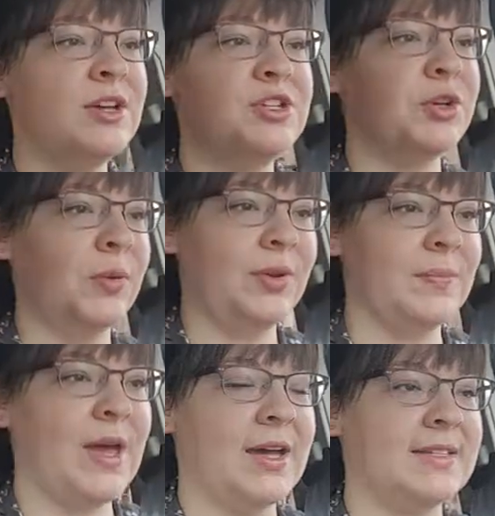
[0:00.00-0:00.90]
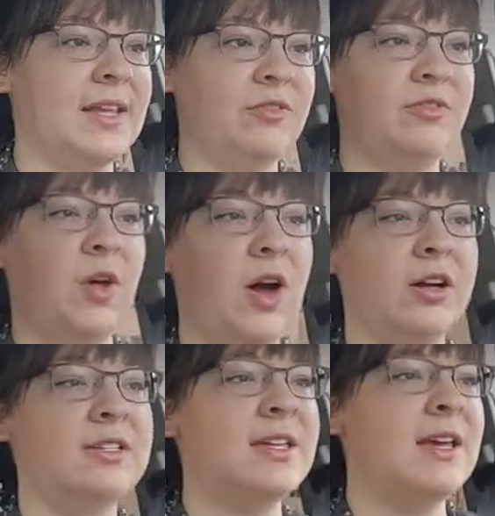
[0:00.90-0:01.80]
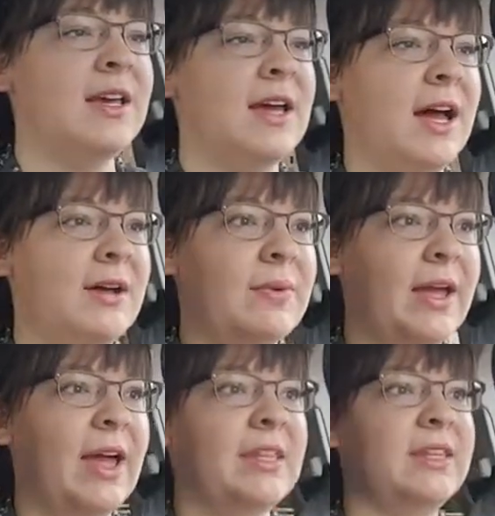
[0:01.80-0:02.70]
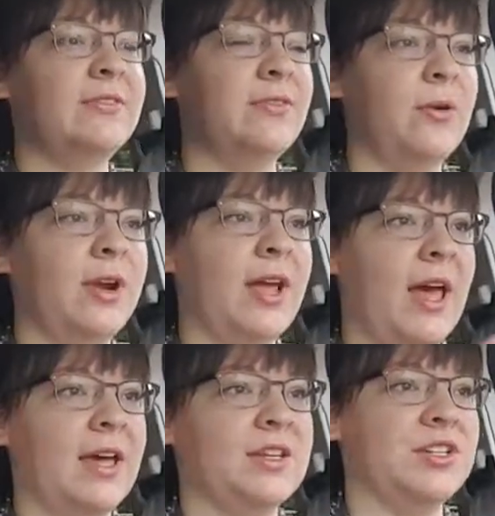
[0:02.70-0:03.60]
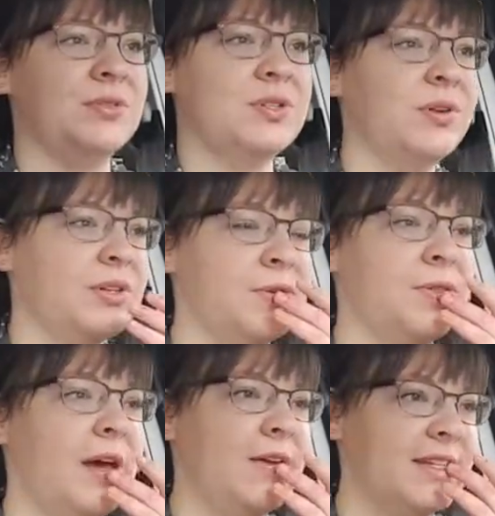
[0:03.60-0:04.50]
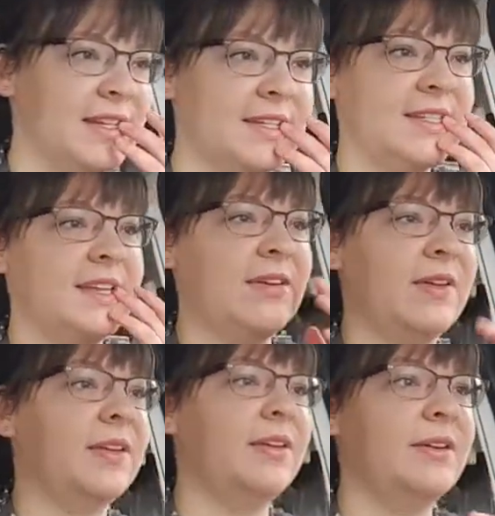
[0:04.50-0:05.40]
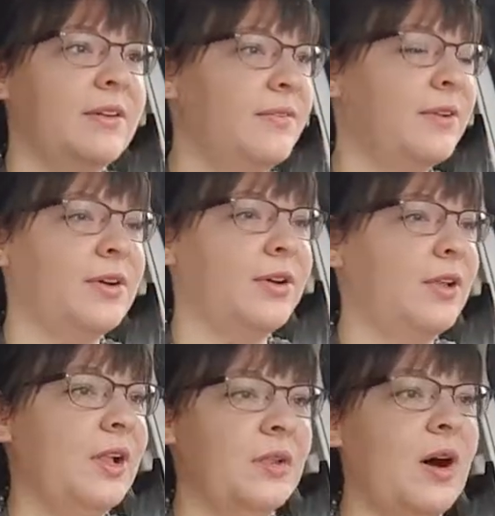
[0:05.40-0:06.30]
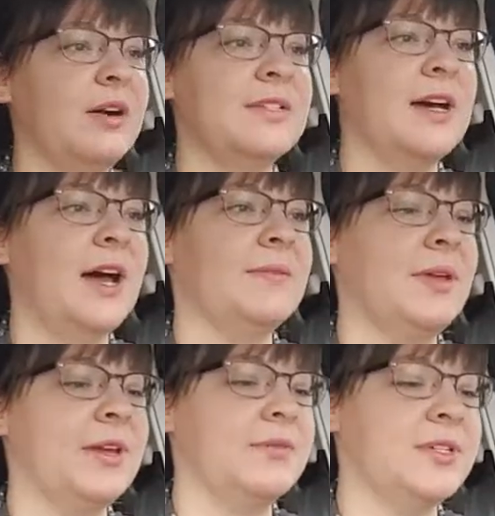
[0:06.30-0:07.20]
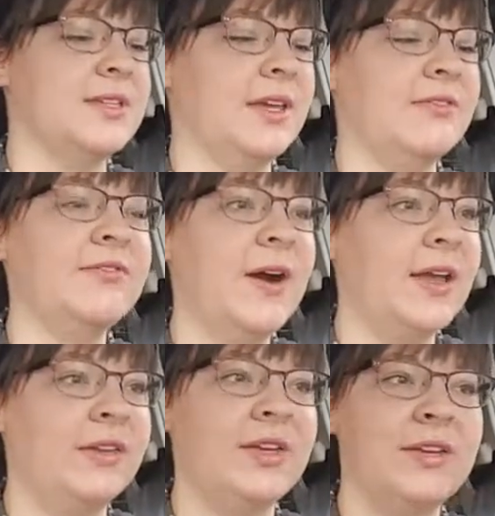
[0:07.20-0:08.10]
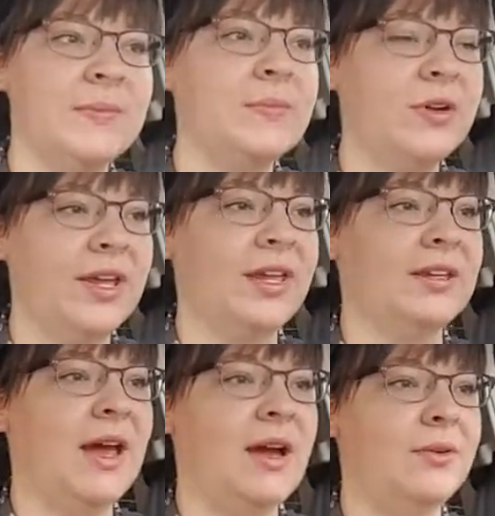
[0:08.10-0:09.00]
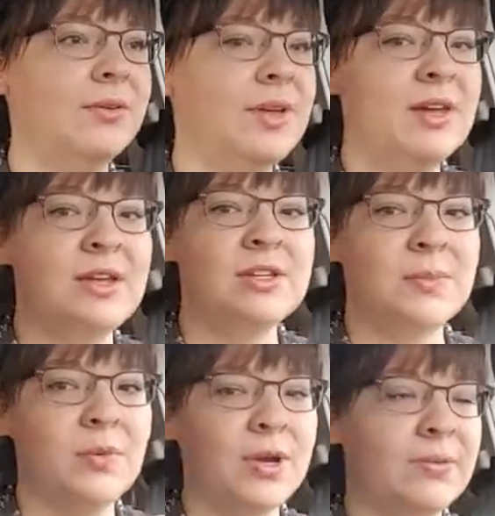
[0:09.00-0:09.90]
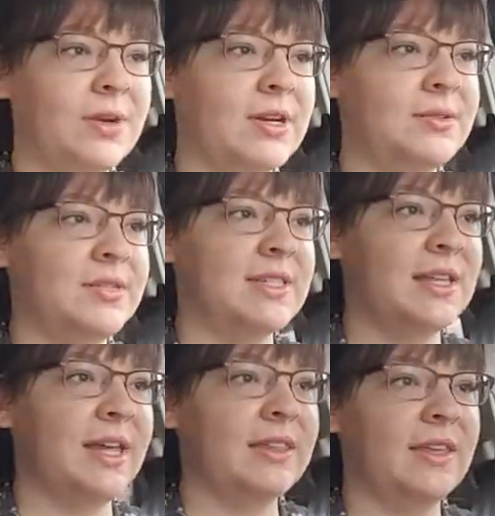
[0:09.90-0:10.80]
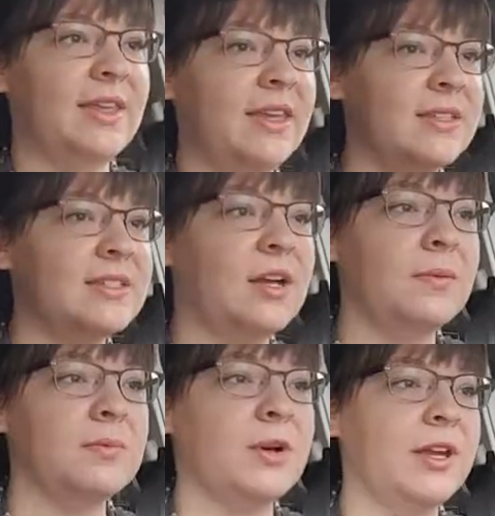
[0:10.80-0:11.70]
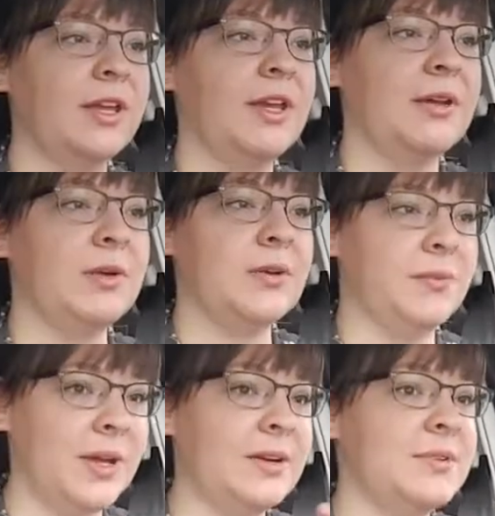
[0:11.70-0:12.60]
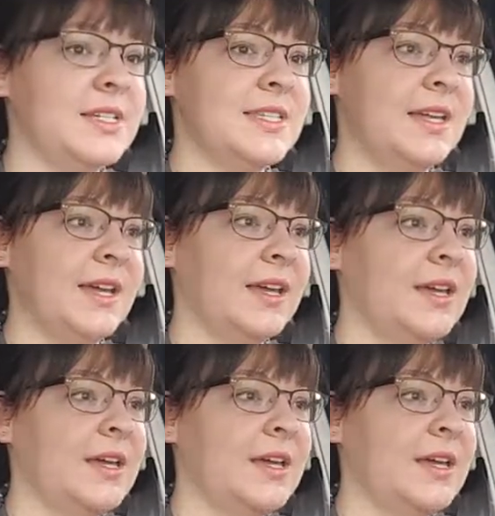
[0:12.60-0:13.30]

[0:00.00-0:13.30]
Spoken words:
shown in past like vlogs. I had the Ford Edge. It was a 2007 for a long time, and it was like finally breaking down to the point where it was like the heat stopped working. And when it was like